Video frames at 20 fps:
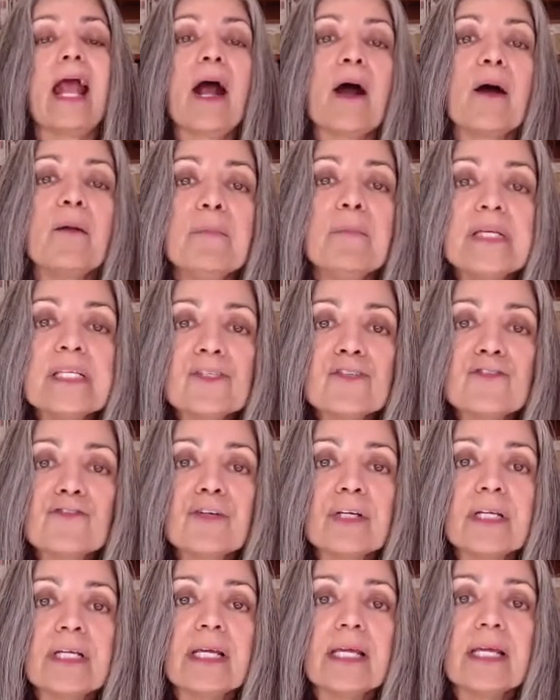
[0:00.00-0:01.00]
a
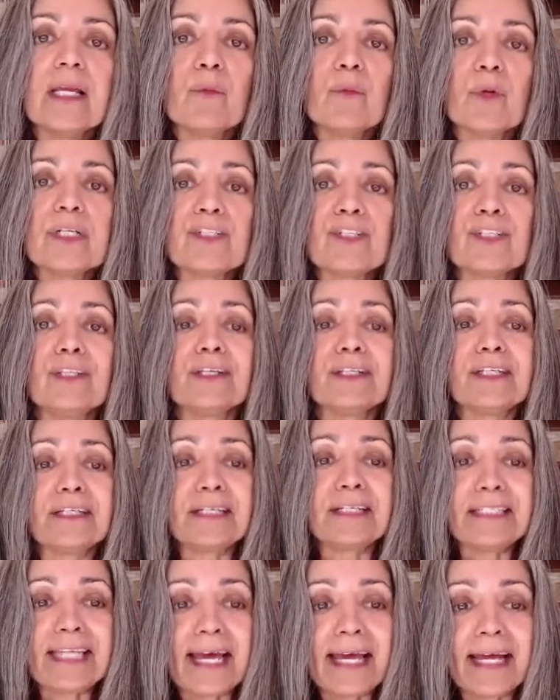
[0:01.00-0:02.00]
mystery in which the
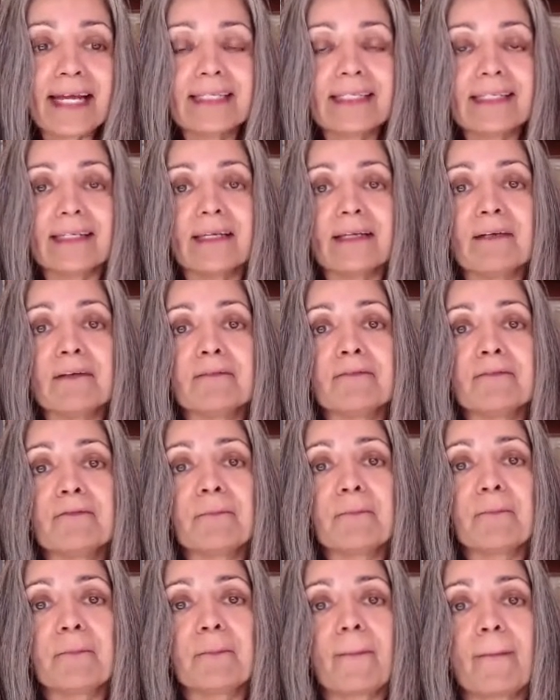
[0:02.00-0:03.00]
detective
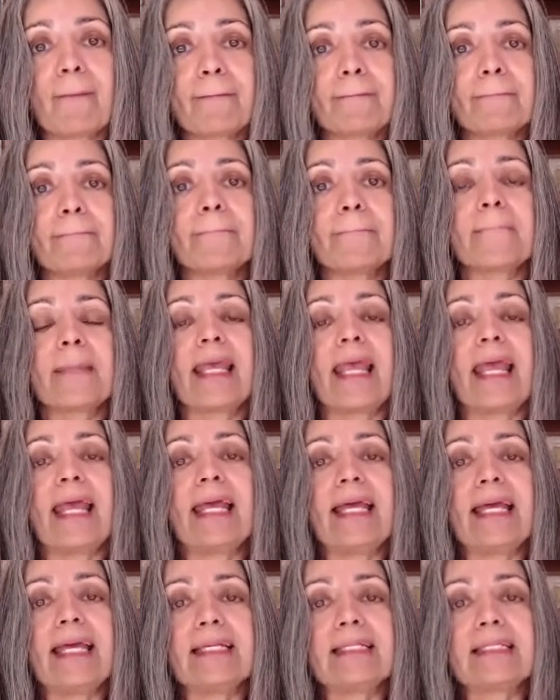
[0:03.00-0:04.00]

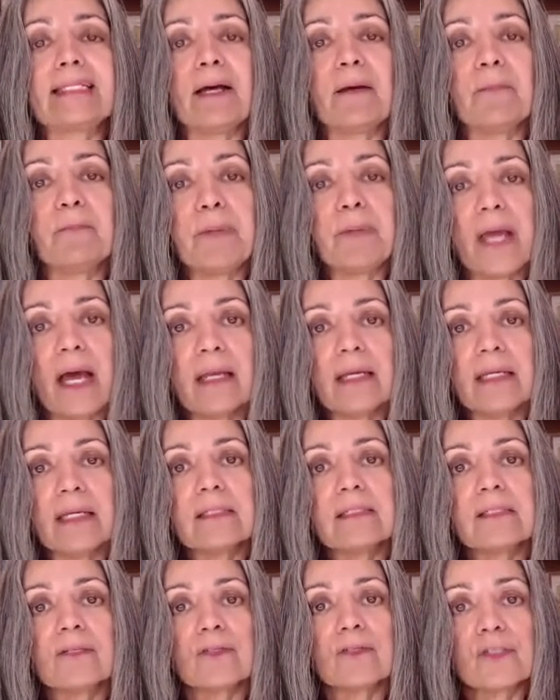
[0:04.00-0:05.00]
is a
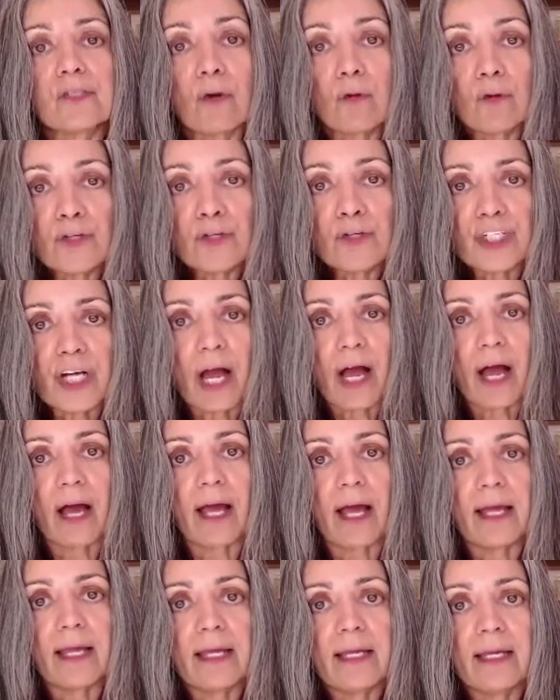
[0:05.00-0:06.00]
pianist so
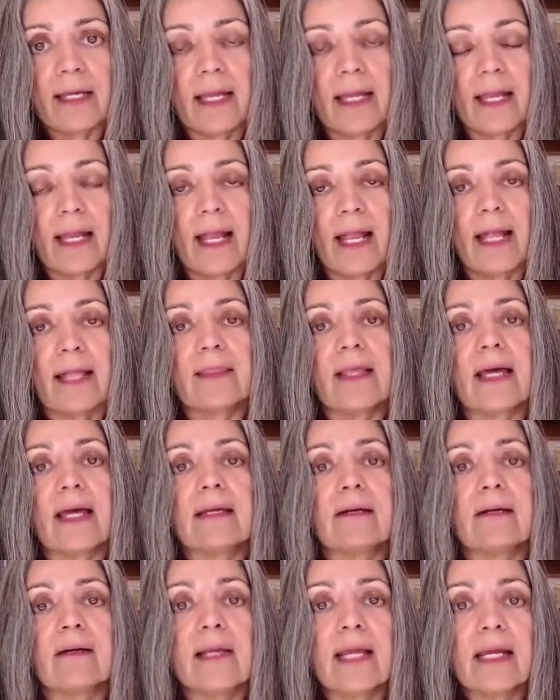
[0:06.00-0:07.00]
shy that
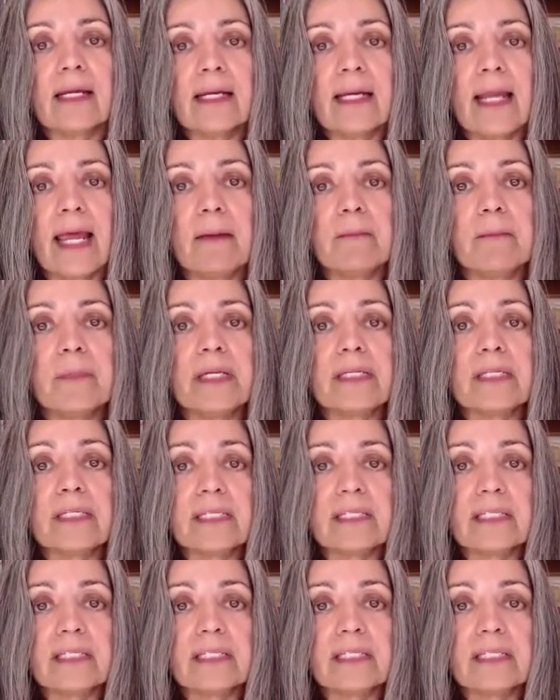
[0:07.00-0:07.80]
her nickname is